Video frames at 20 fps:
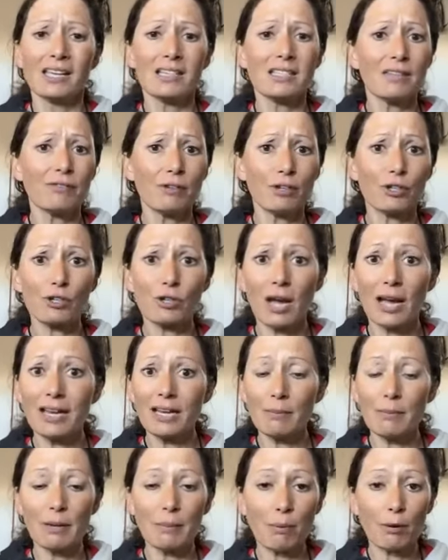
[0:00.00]
Because if you're
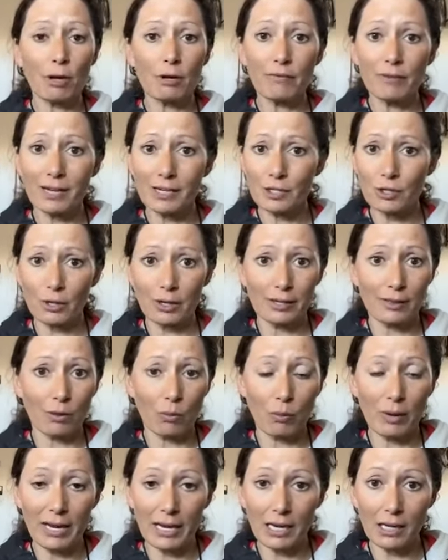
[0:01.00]
trying to be perfect during
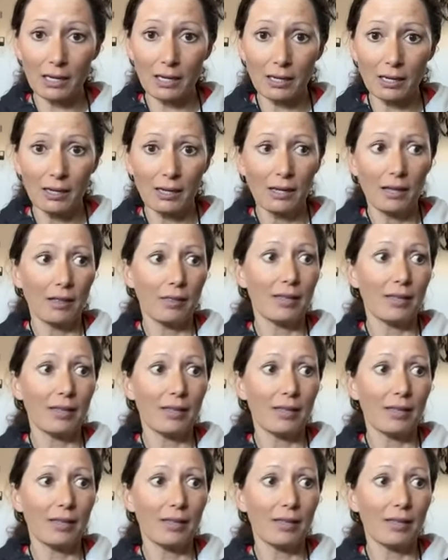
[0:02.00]
the week,